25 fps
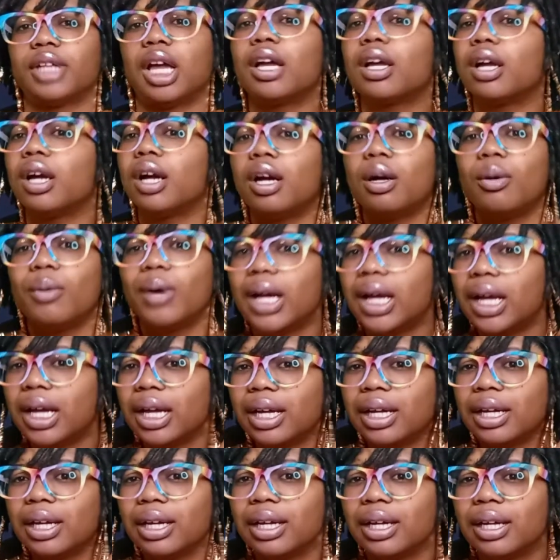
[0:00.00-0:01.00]
Girl, what?
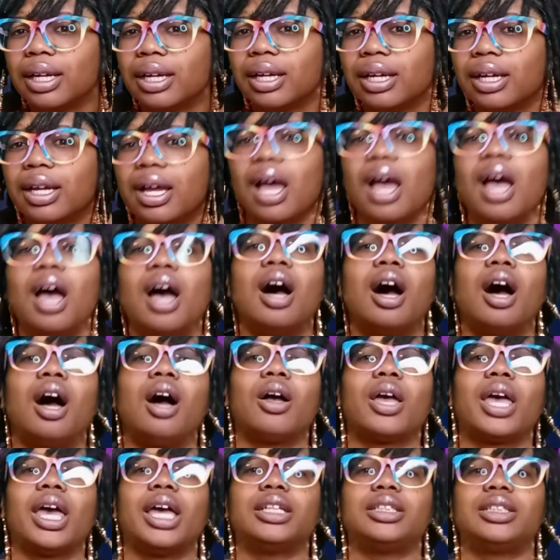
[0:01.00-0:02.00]

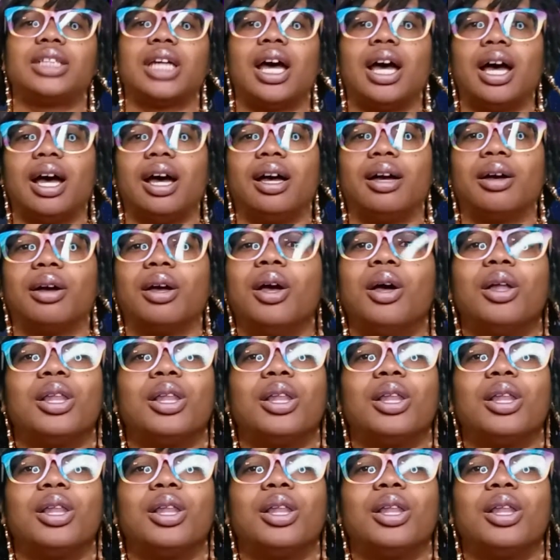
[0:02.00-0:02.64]
Okay, child.